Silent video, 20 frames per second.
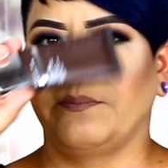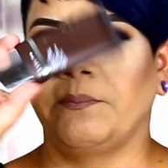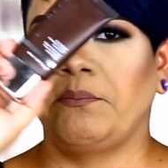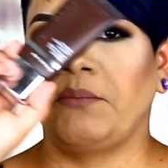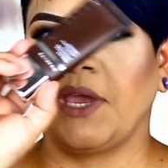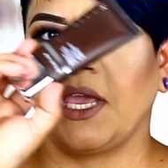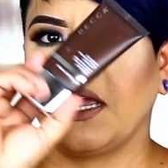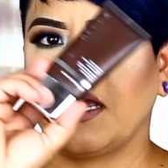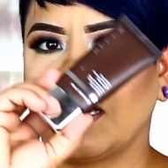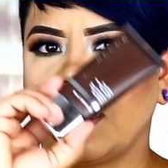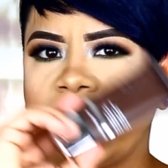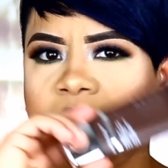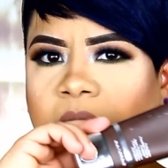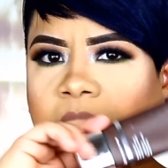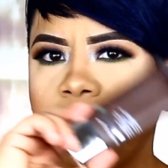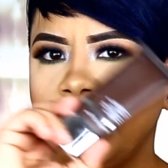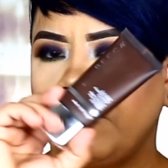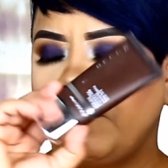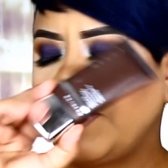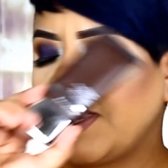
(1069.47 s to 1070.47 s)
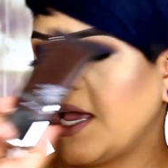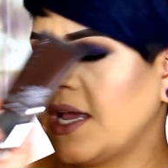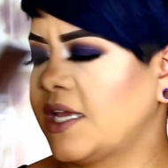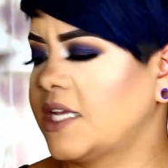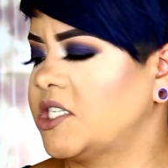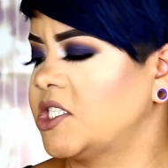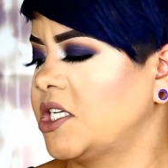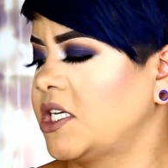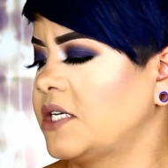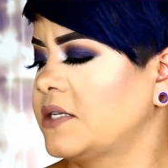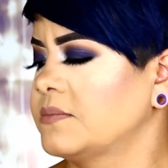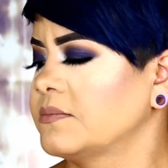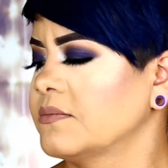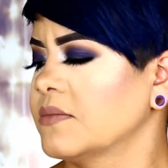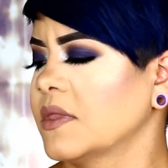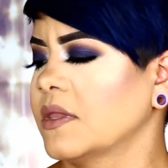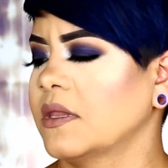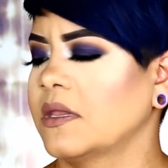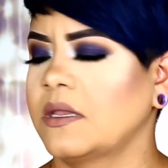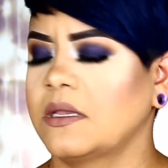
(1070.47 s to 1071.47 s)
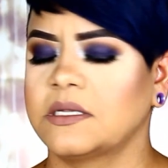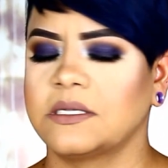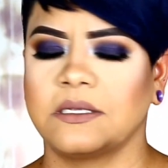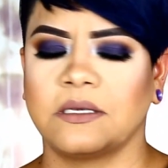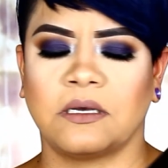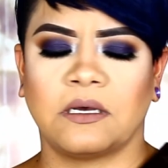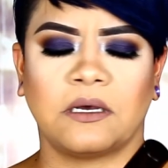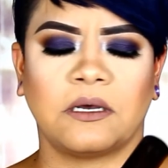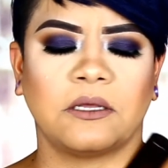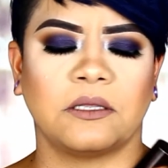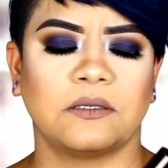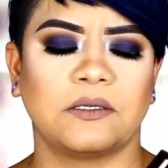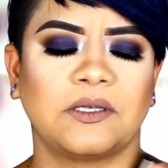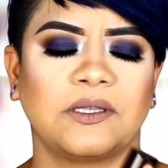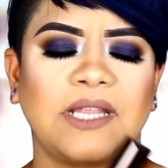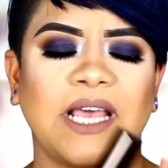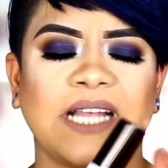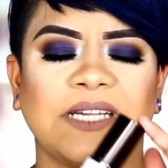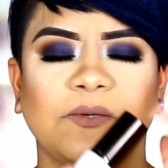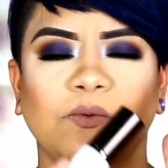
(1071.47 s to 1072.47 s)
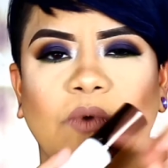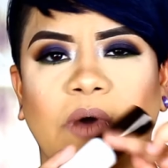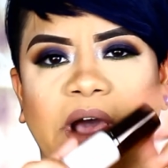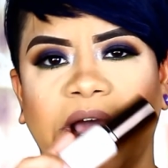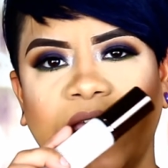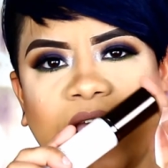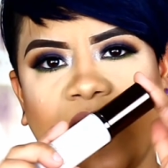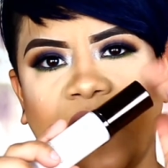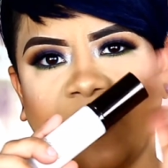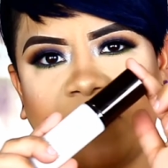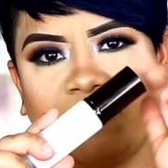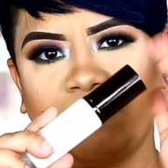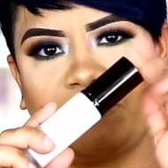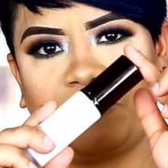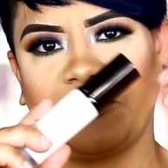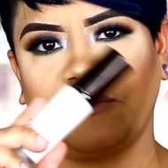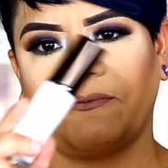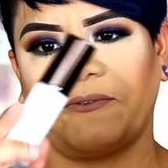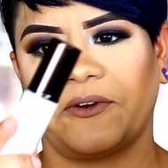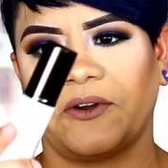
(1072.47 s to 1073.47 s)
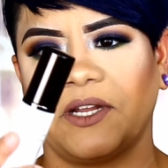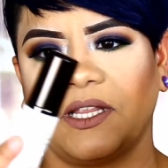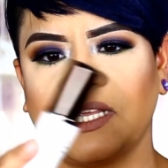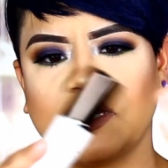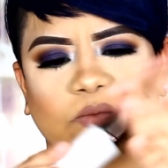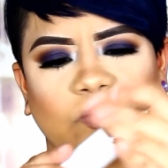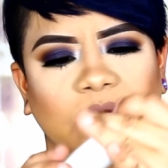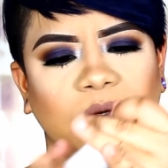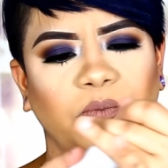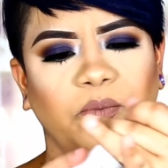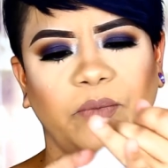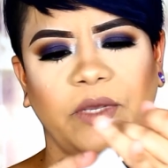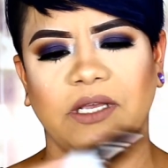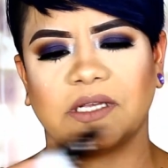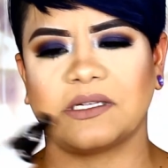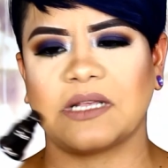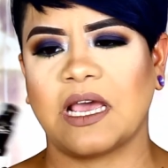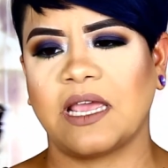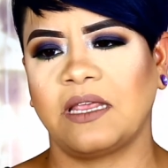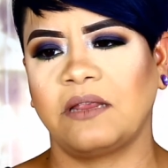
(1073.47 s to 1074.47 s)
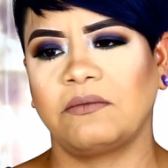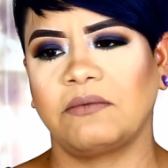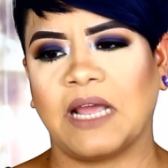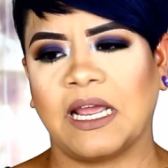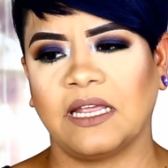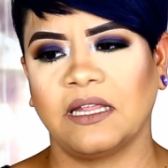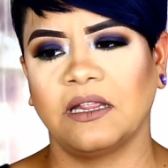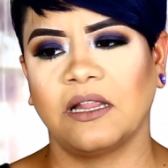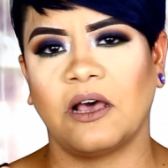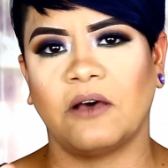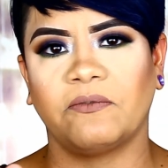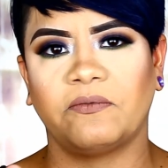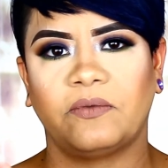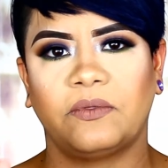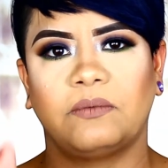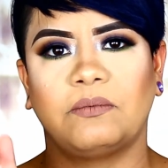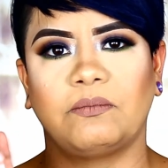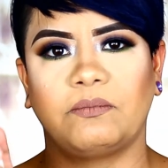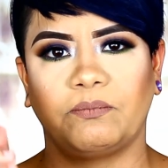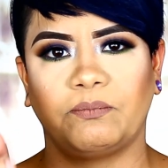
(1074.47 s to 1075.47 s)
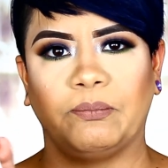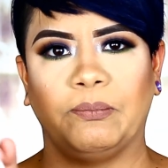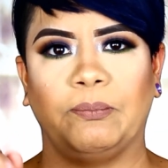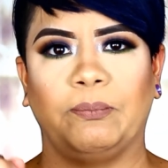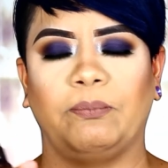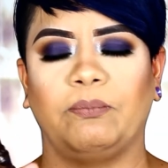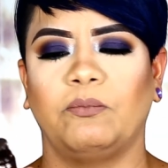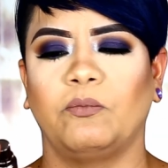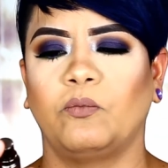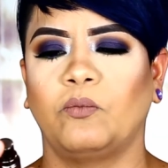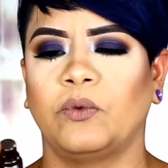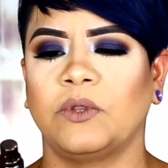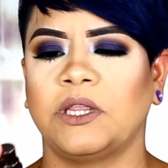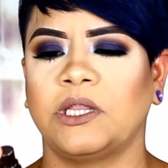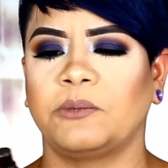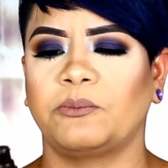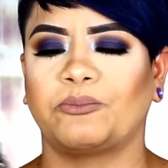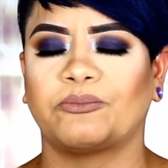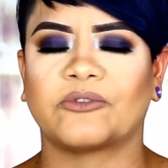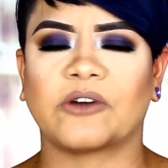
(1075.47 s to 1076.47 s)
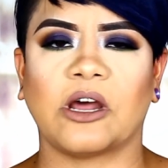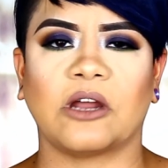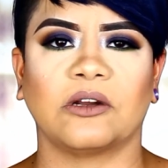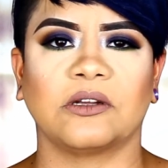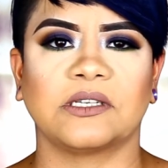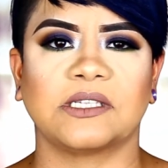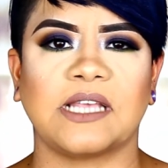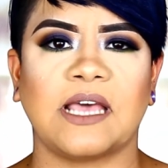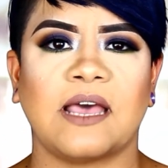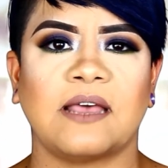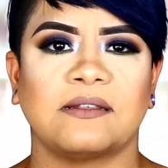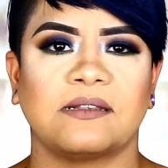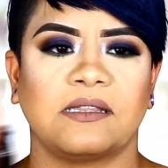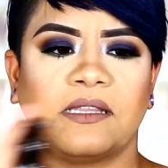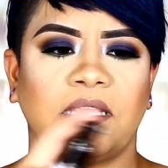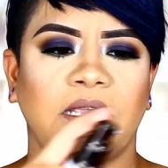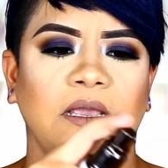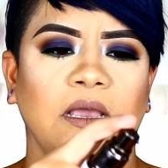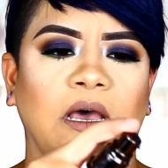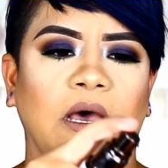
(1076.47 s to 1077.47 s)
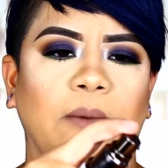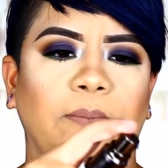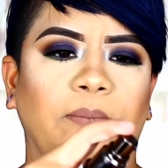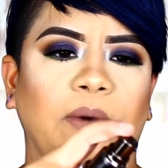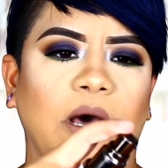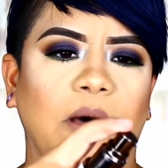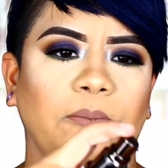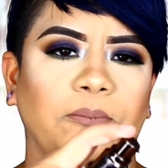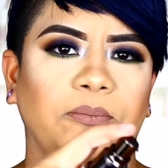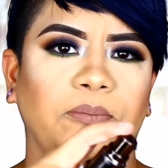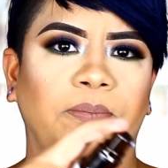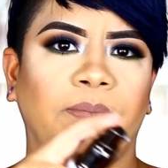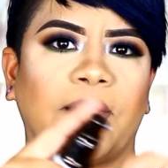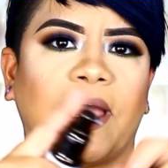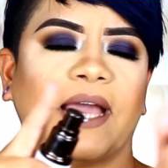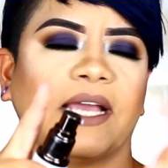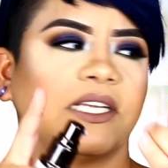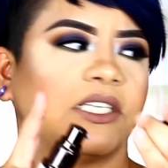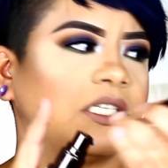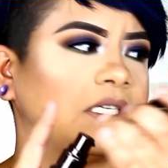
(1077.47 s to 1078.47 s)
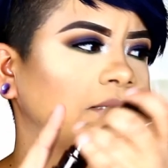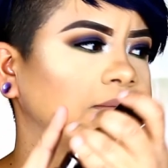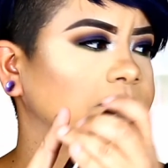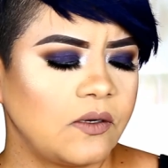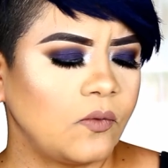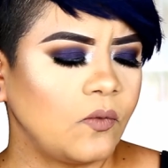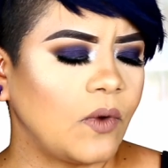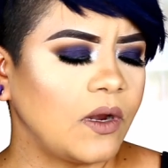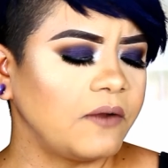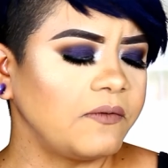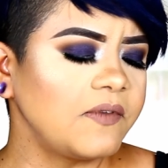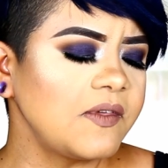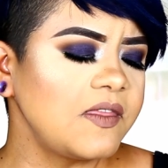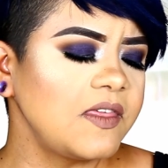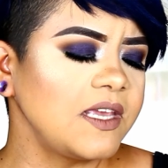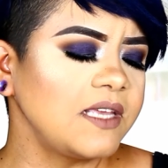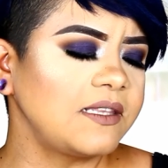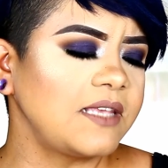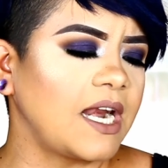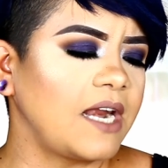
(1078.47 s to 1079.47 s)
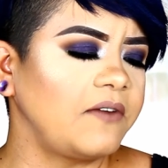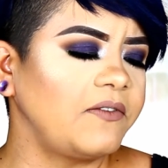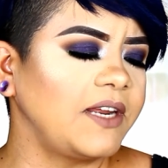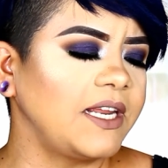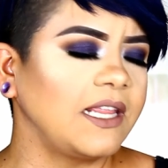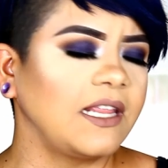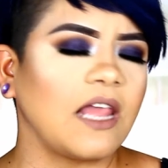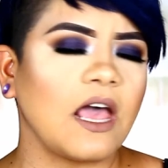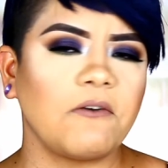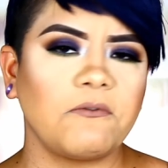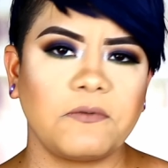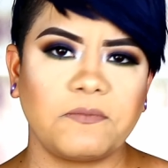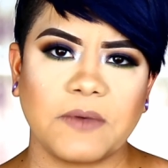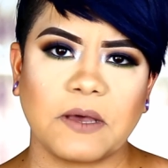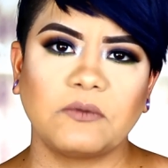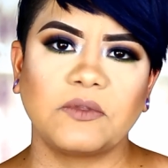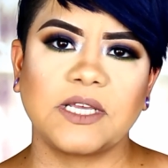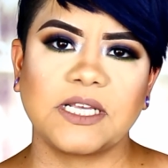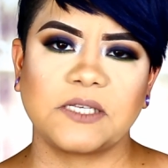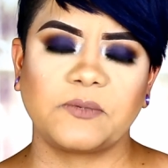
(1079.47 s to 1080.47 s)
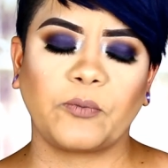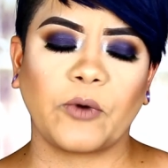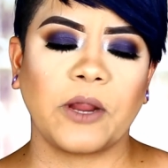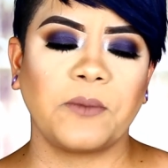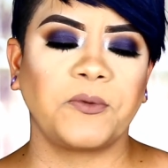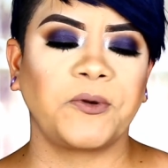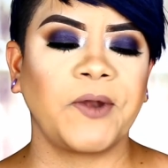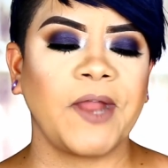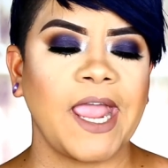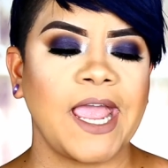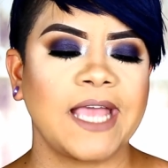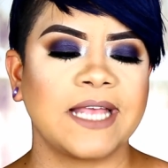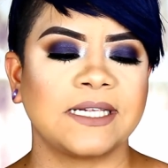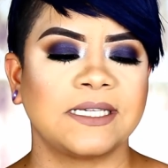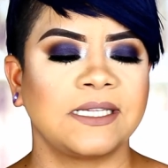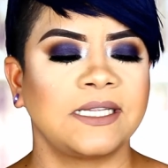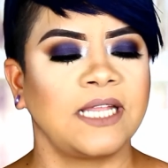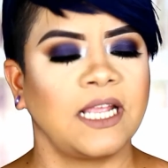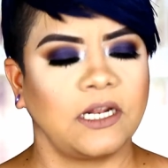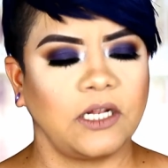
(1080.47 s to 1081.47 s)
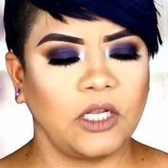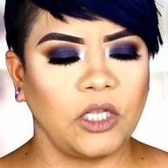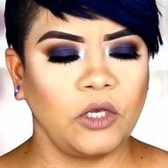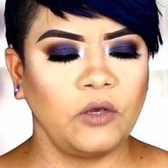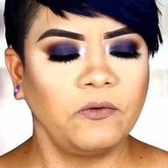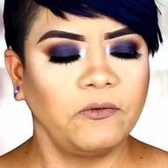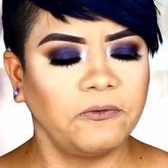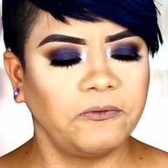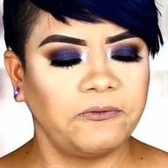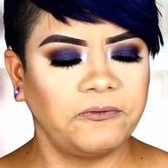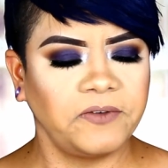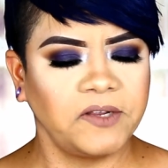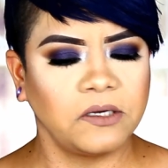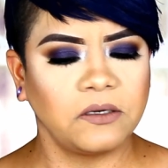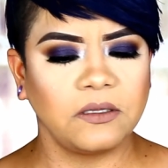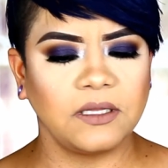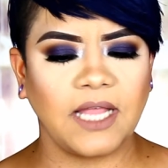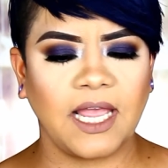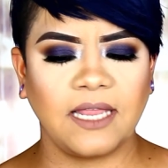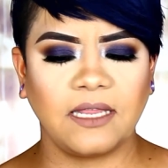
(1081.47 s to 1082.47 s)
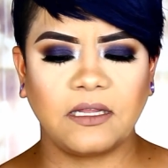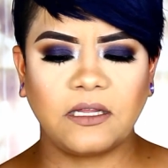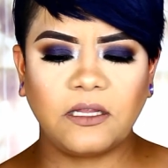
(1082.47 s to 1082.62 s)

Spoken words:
Becca packaging. So that's why I prefer this one, because I love when the products have the pump packaging. So one of the things that I really love about this primer is that you feel like